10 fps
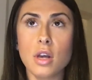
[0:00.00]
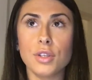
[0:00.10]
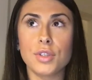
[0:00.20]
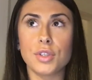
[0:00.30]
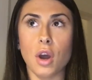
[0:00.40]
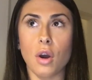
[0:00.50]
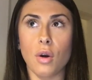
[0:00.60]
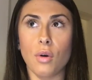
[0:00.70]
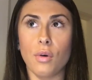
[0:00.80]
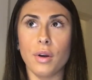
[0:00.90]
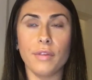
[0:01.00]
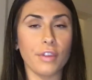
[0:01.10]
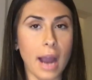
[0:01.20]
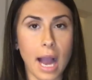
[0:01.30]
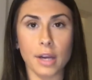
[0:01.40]
So
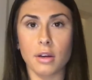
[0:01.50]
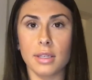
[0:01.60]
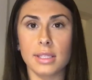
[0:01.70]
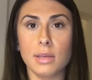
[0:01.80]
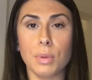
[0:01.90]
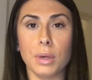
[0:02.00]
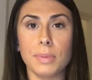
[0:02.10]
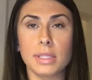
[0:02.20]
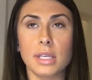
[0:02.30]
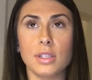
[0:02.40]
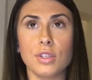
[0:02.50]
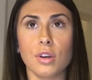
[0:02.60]
for accuracy purposes,